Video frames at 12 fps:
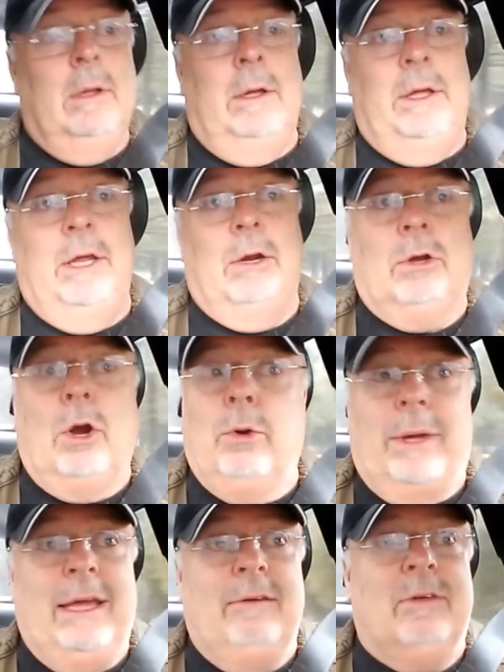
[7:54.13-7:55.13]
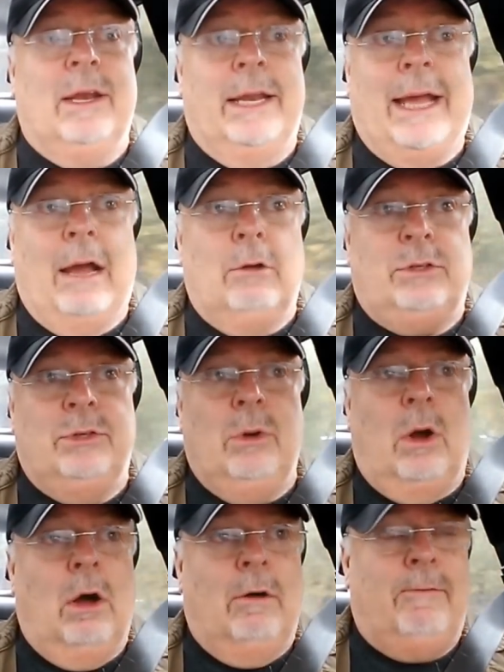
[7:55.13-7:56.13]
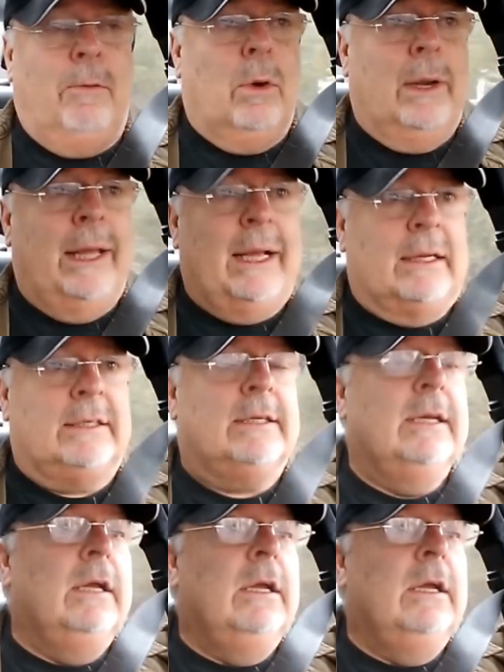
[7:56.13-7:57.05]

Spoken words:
you know, go evenly out to all 4 links.